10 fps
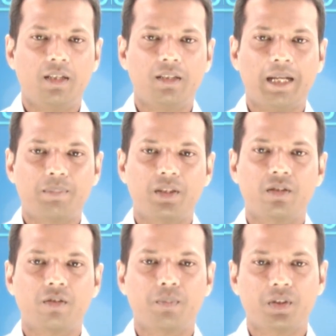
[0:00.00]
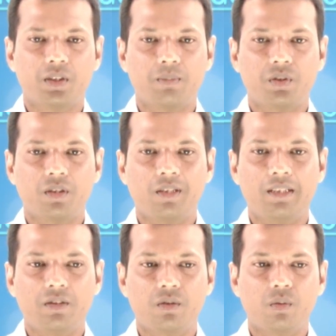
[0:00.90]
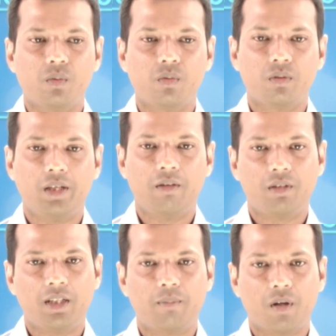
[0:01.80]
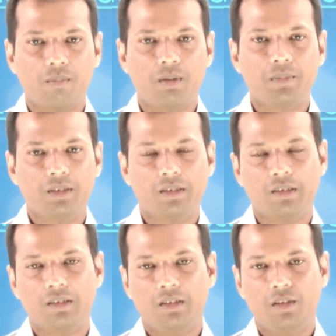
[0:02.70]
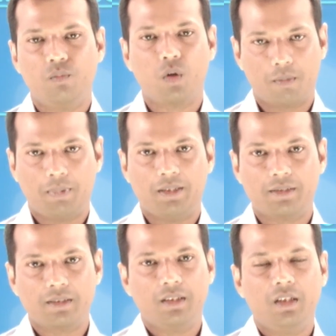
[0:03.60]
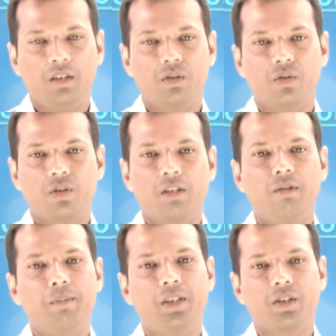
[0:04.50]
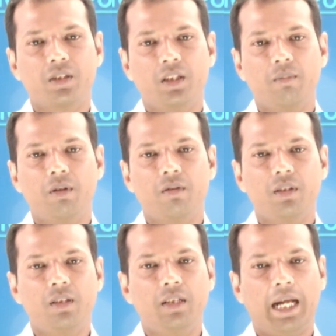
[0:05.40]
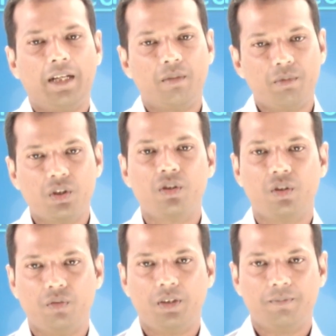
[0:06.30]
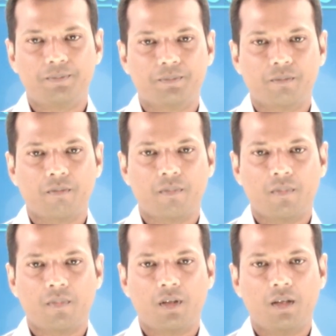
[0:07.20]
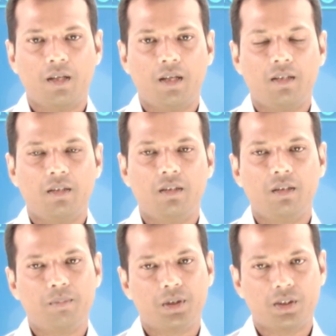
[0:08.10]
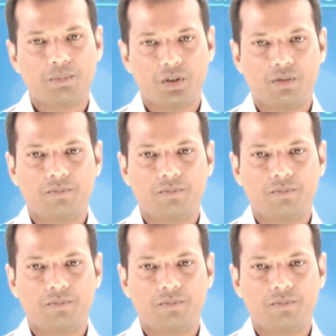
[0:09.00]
Absence of perception leads to chaotic problem in the workplace. So today we'll be discussing about the attribution theory in the perception.